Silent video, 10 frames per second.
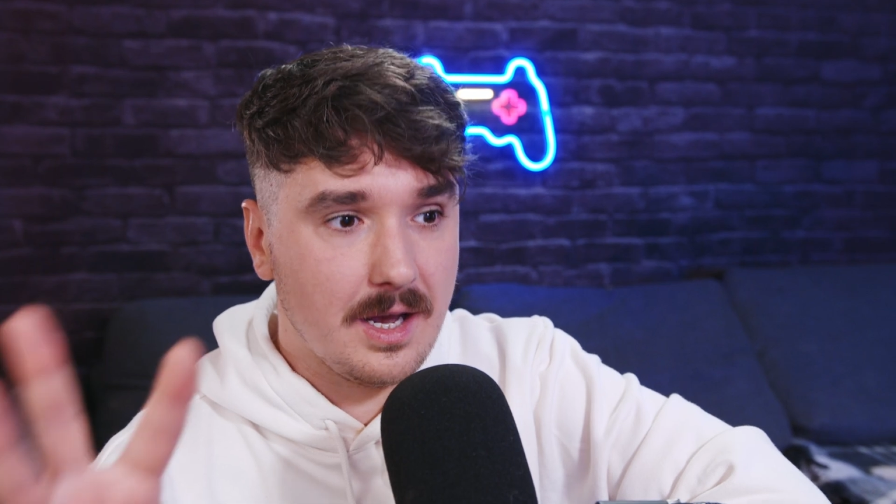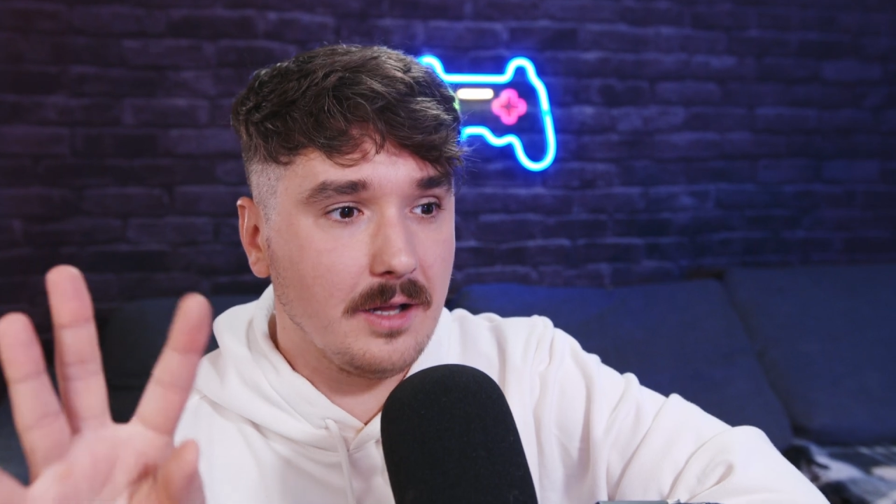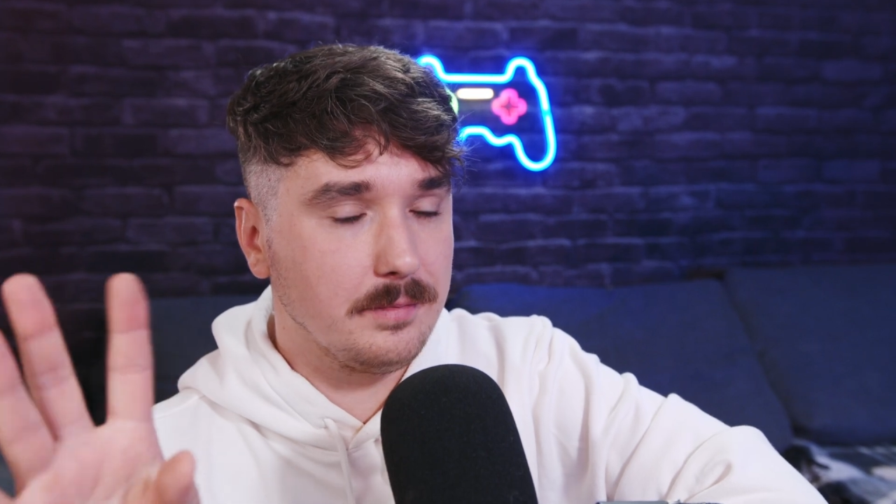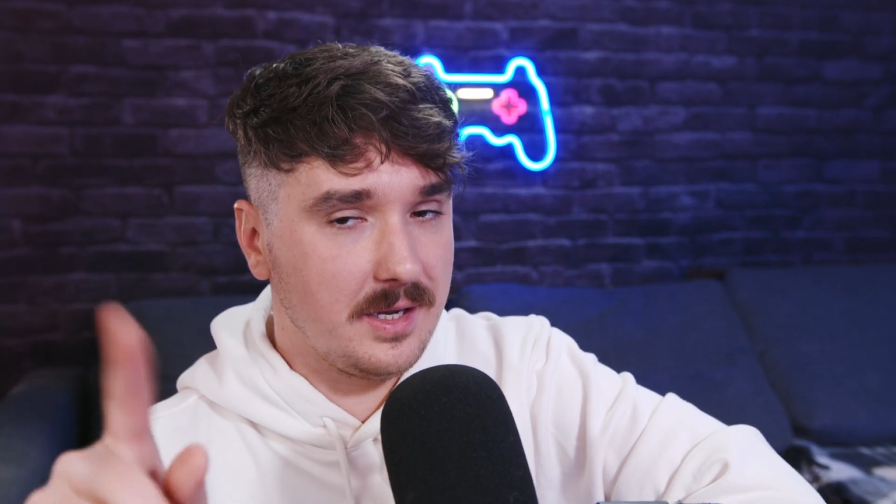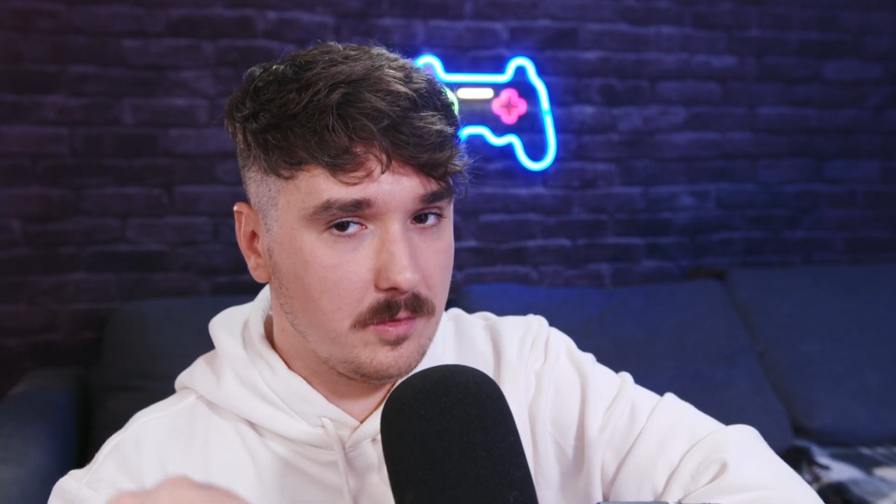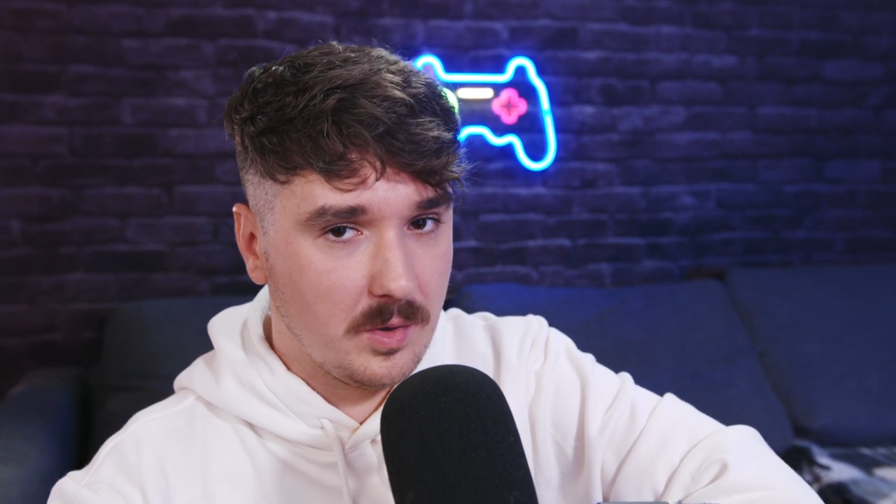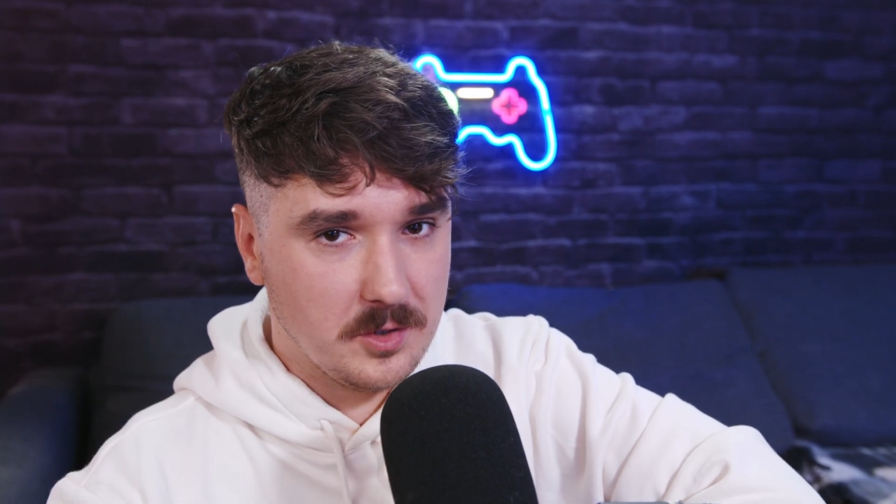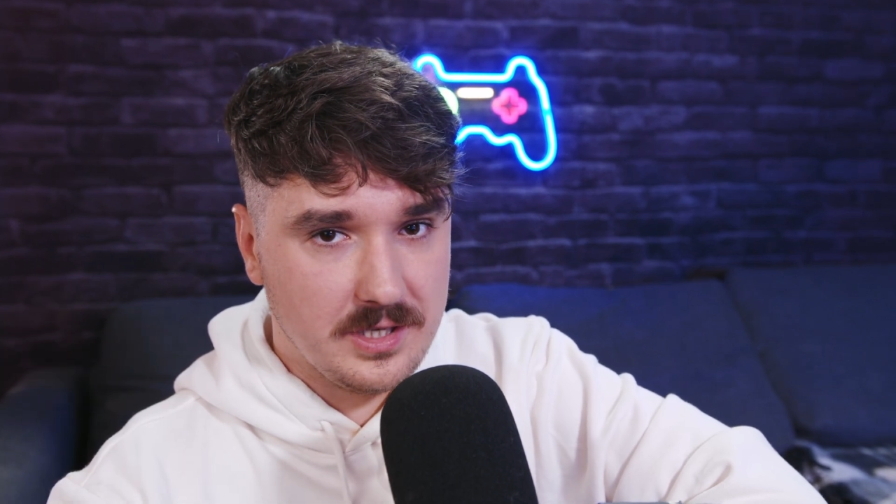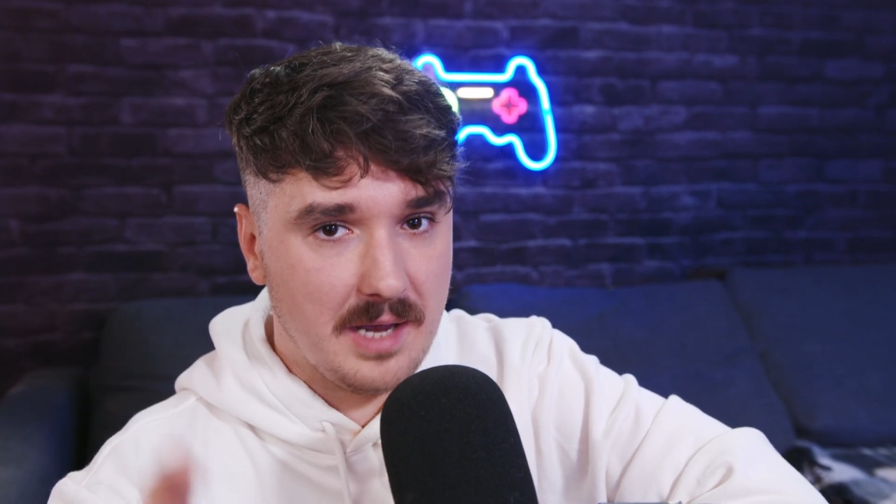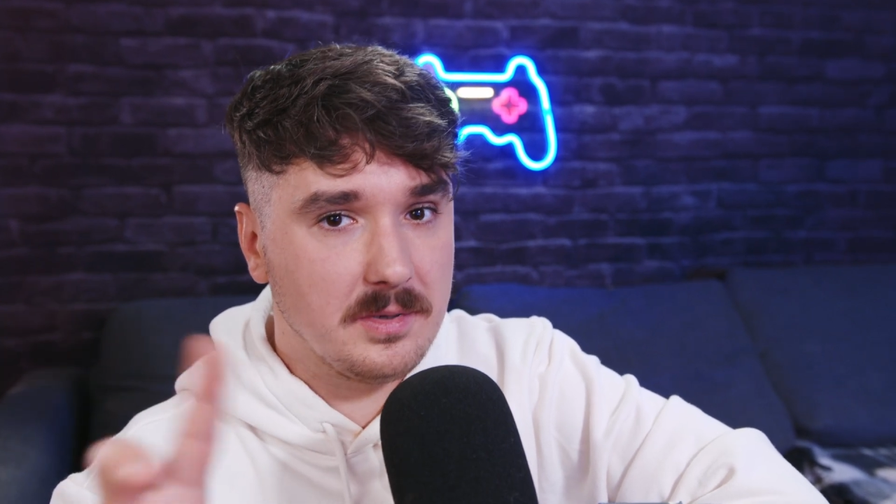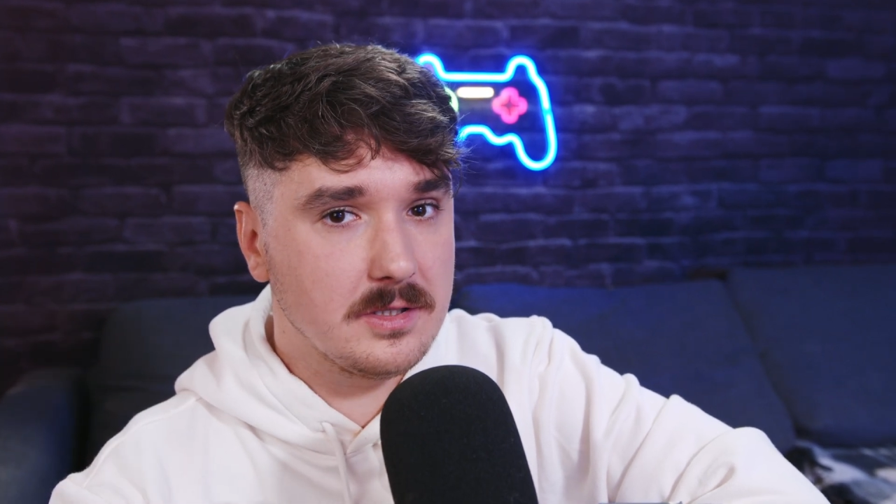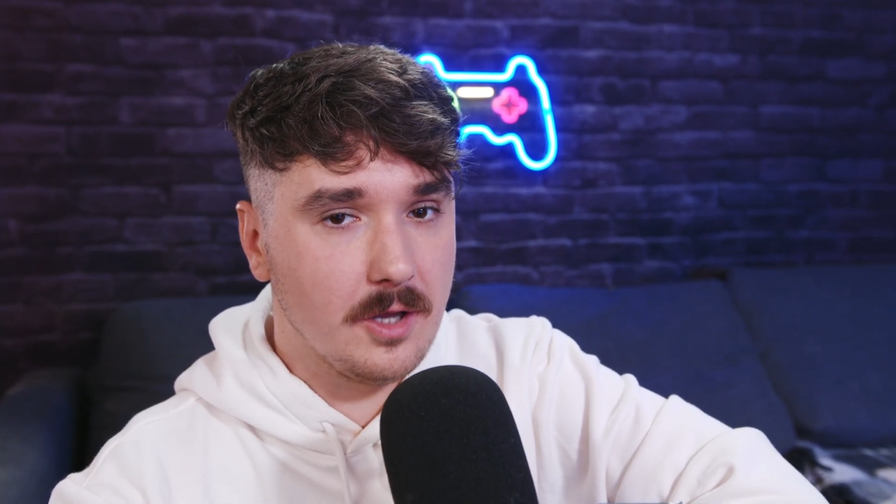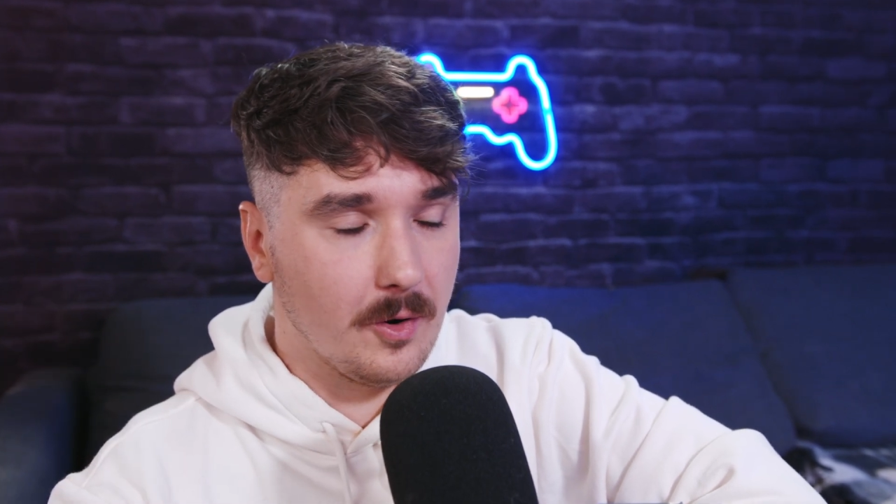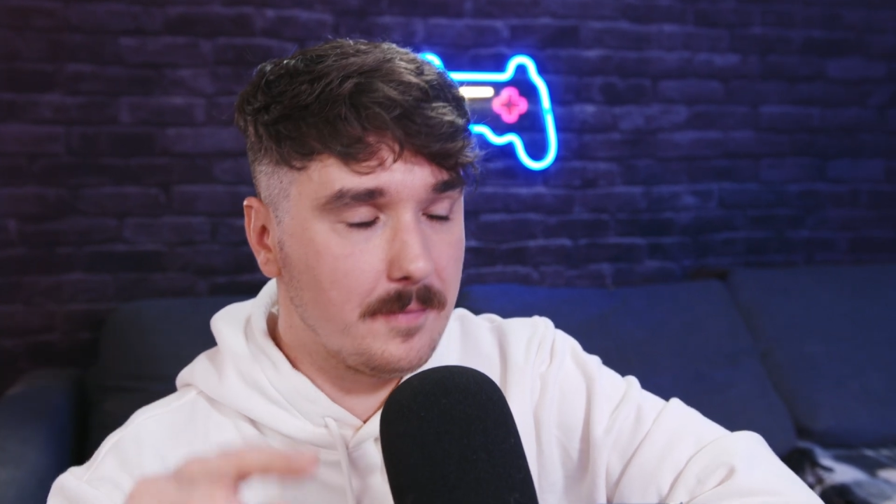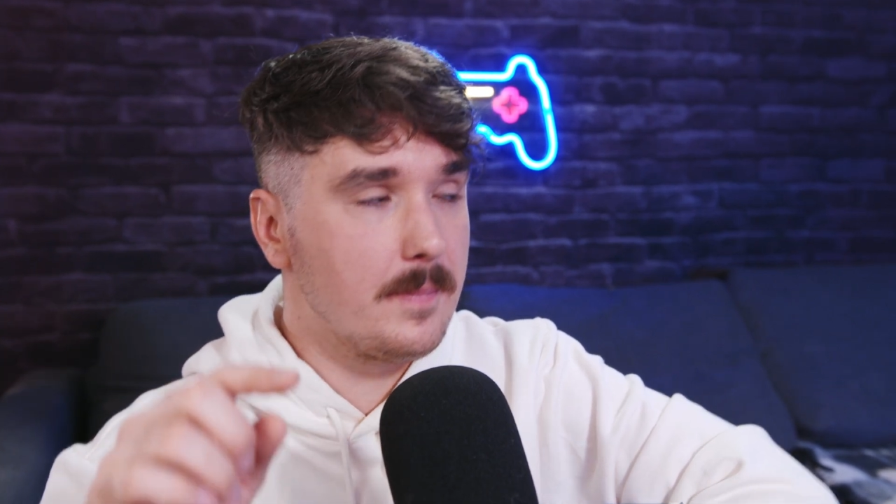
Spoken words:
I'll play it one more time, but slower.